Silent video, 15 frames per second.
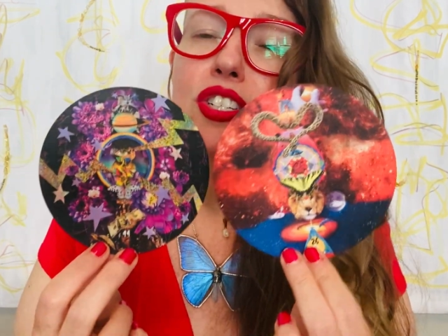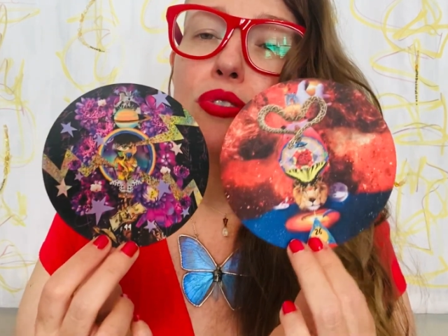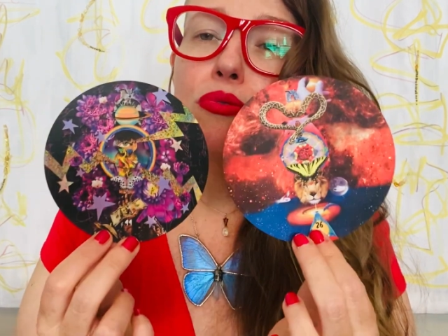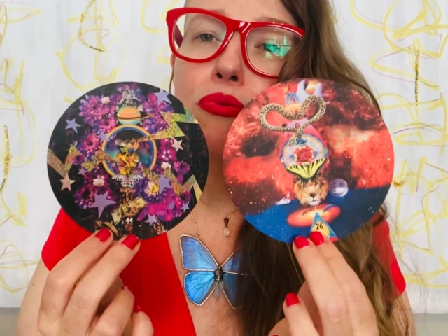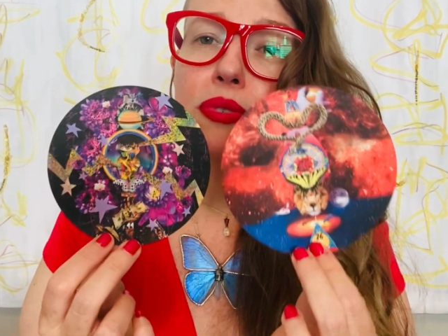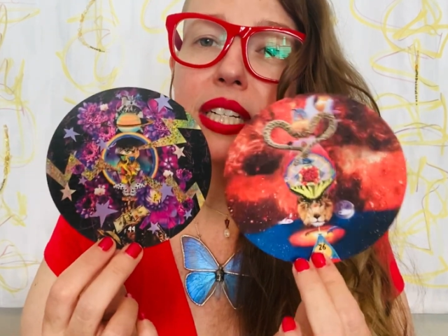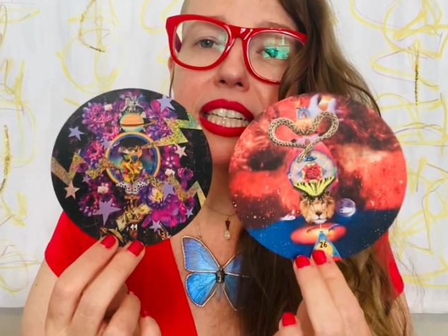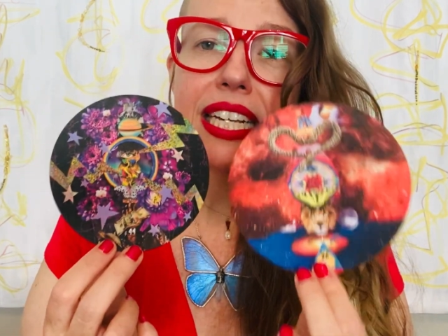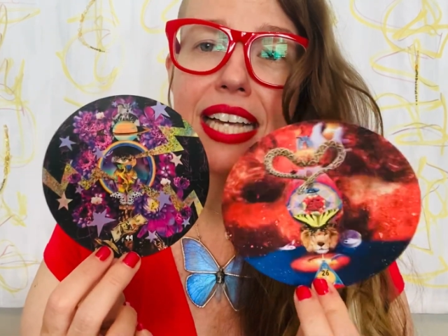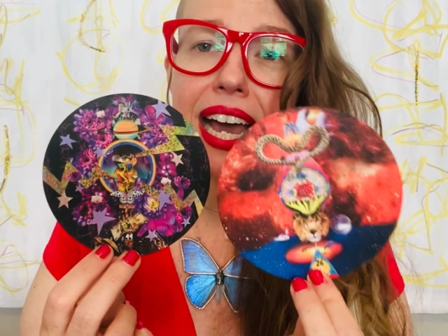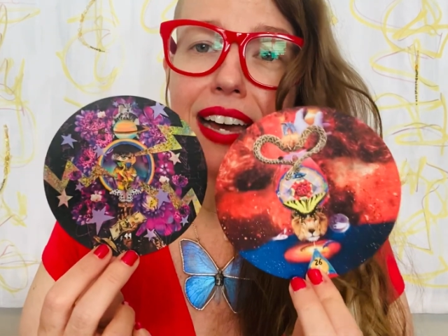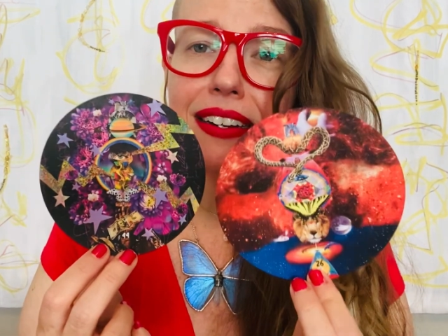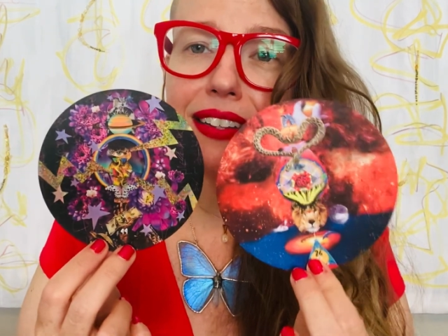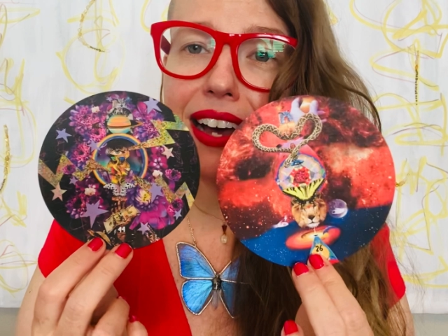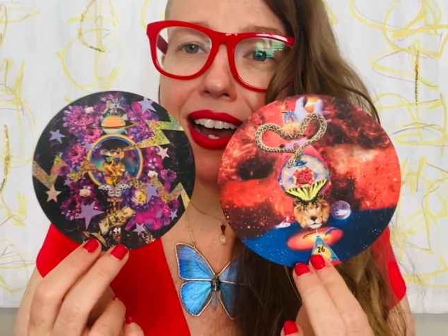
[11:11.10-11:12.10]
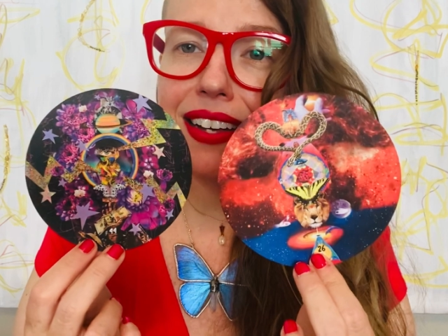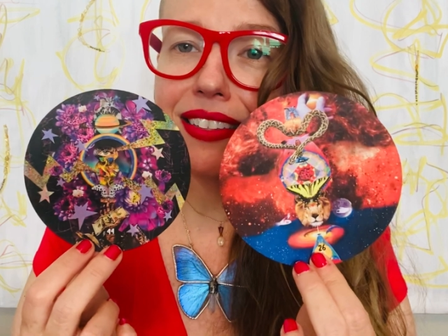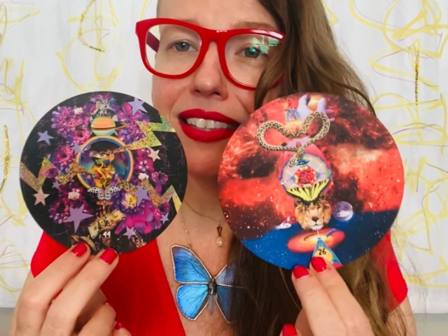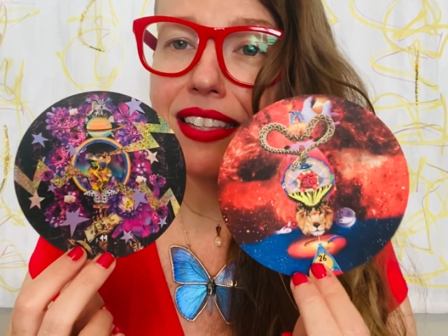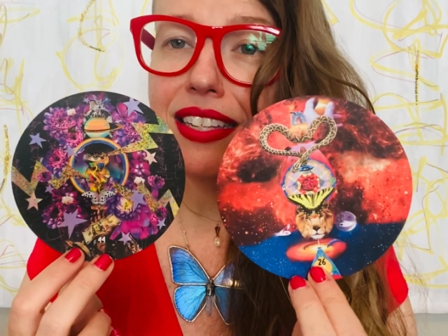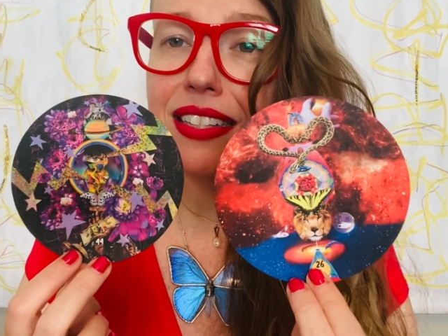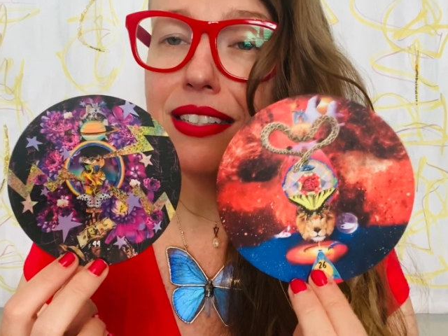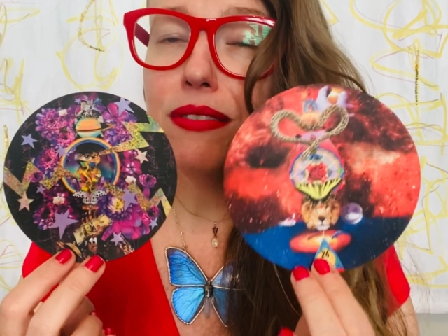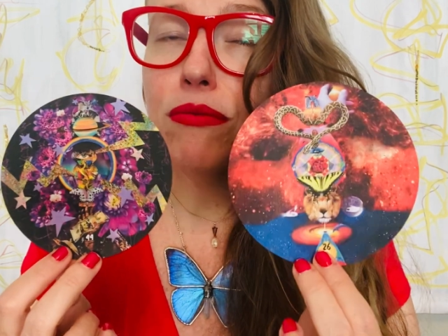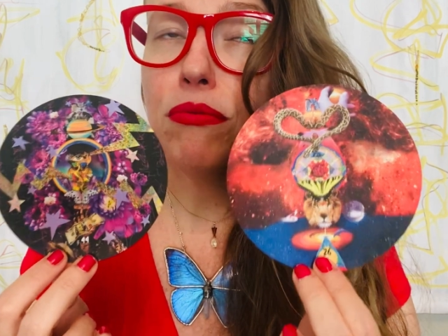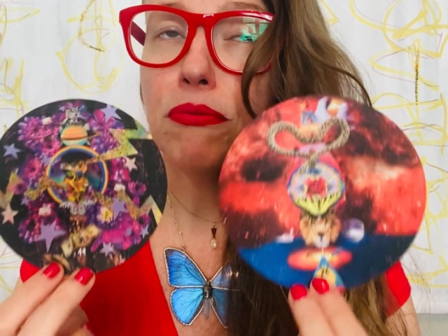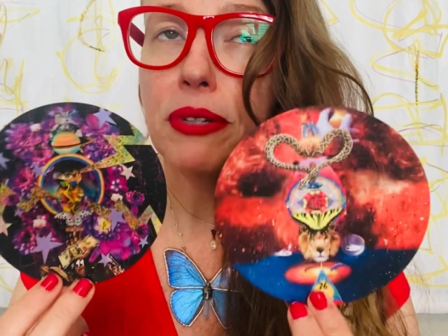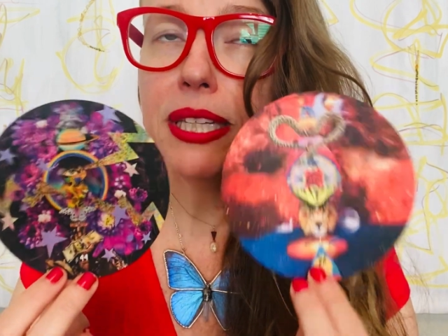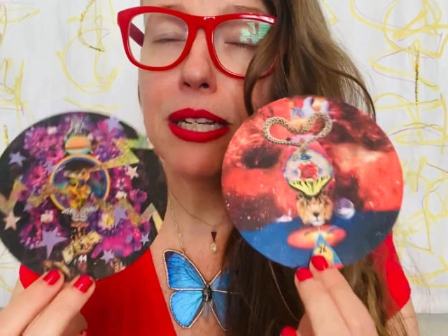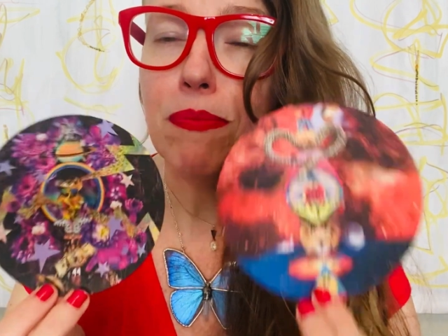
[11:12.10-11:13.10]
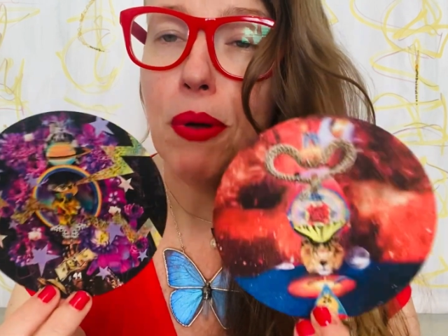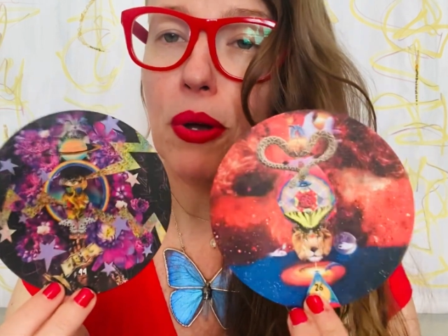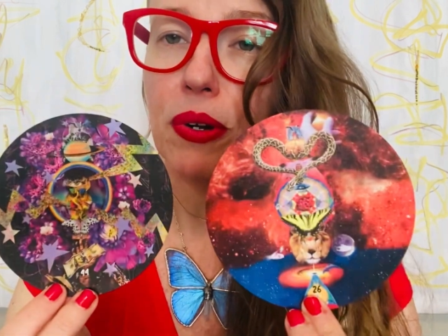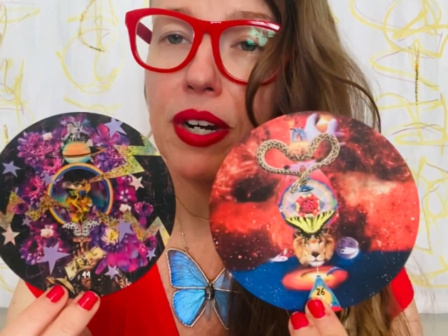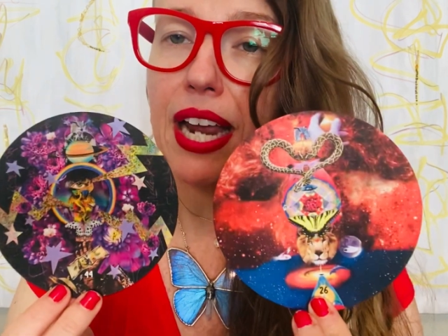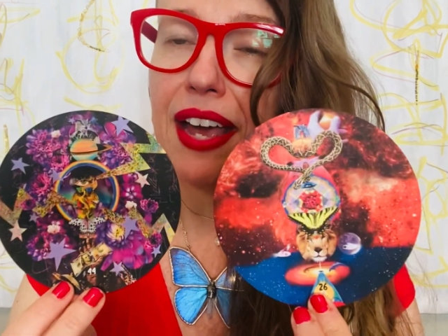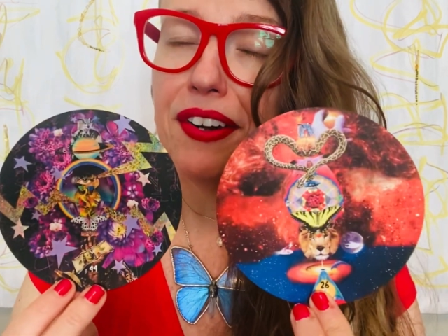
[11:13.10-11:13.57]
to really catalyze these really potent